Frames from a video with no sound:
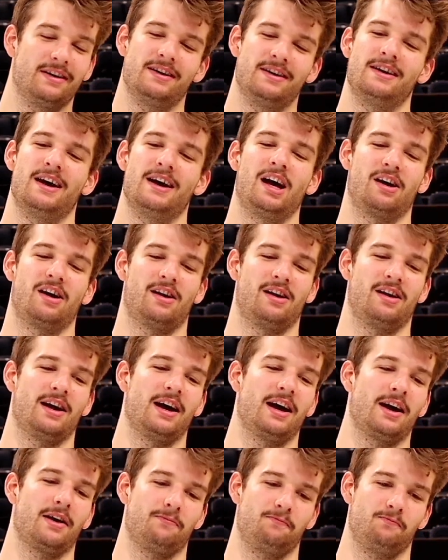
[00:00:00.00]

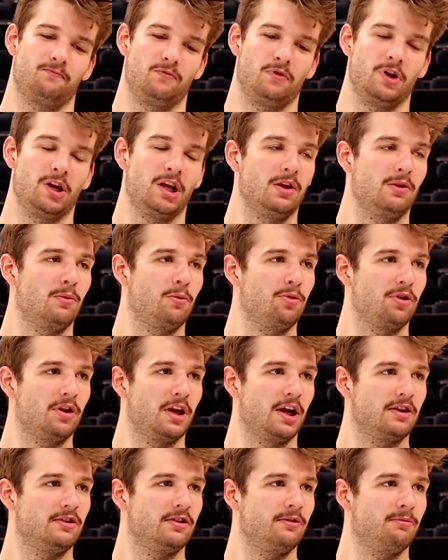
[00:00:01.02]
I really would
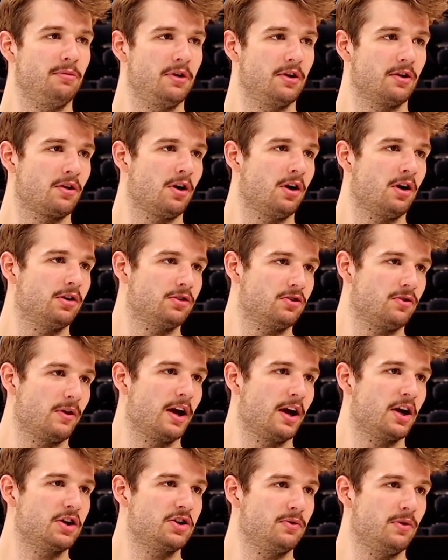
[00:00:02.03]
like to be a college
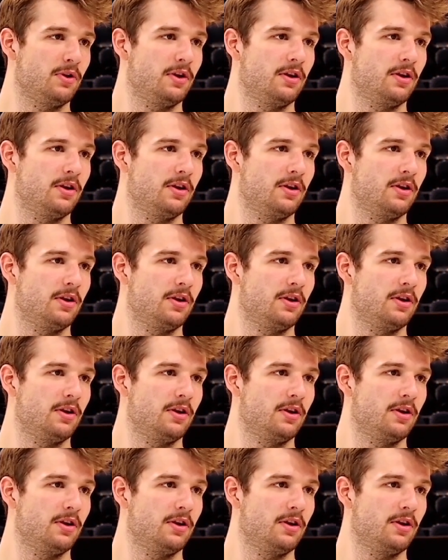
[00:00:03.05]
graduate,